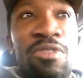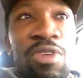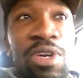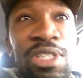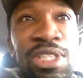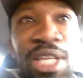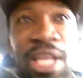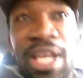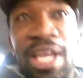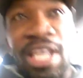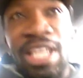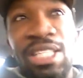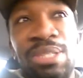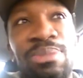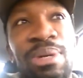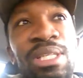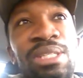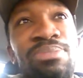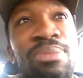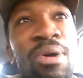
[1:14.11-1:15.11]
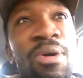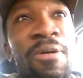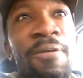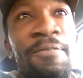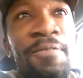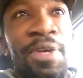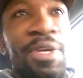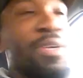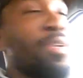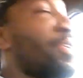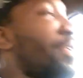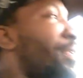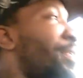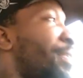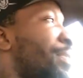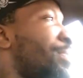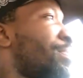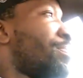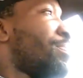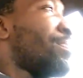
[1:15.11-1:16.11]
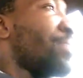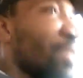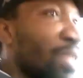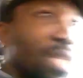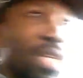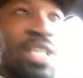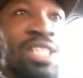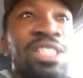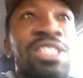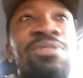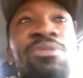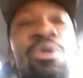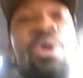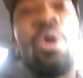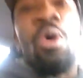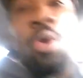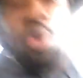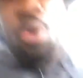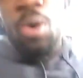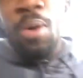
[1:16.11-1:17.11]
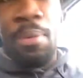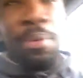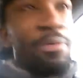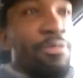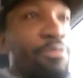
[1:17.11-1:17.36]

rusty ass baseball field? That shit was horrible.